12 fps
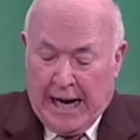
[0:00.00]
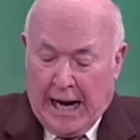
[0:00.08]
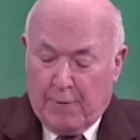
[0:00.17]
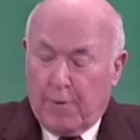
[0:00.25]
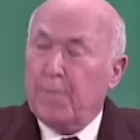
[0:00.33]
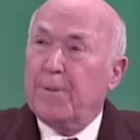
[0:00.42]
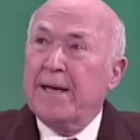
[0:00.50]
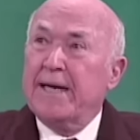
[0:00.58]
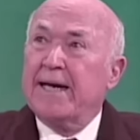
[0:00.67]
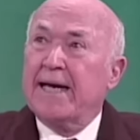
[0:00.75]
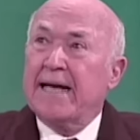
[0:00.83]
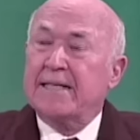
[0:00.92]
I will
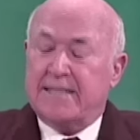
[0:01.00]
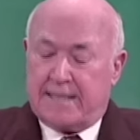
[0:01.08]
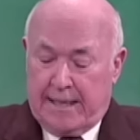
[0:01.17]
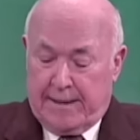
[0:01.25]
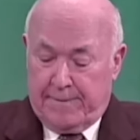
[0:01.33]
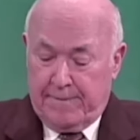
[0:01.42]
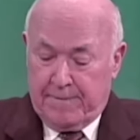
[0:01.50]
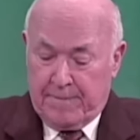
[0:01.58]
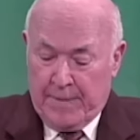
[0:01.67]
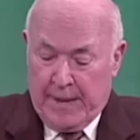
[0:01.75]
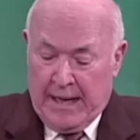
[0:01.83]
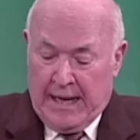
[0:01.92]
plead against him
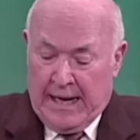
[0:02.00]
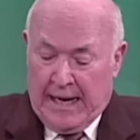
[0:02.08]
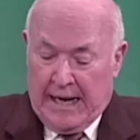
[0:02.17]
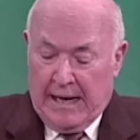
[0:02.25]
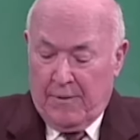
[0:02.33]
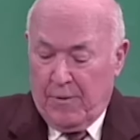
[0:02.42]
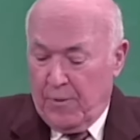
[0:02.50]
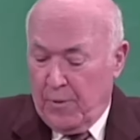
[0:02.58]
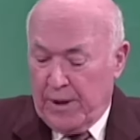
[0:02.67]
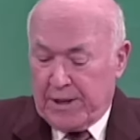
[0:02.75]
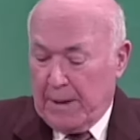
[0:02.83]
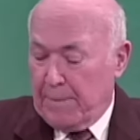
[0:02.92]

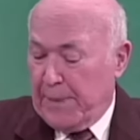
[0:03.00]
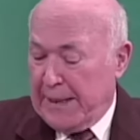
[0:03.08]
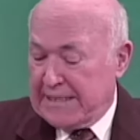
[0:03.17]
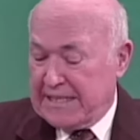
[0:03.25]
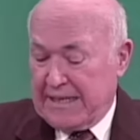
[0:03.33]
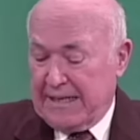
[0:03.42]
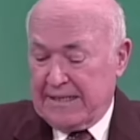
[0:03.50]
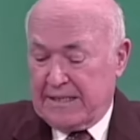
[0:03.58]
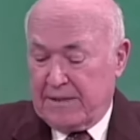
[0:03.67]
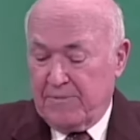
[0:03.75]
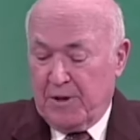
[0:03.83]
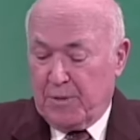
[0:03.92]
with a
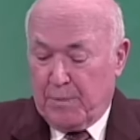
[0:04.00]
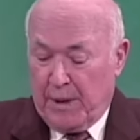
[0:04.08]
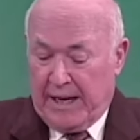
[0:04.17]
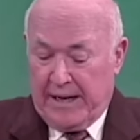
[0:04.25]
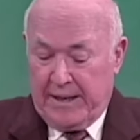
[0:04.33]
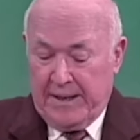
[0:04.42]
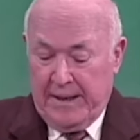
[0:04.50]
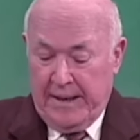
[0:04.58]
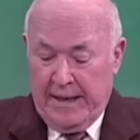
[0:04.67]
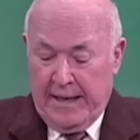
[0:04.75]
pestilence and with blood.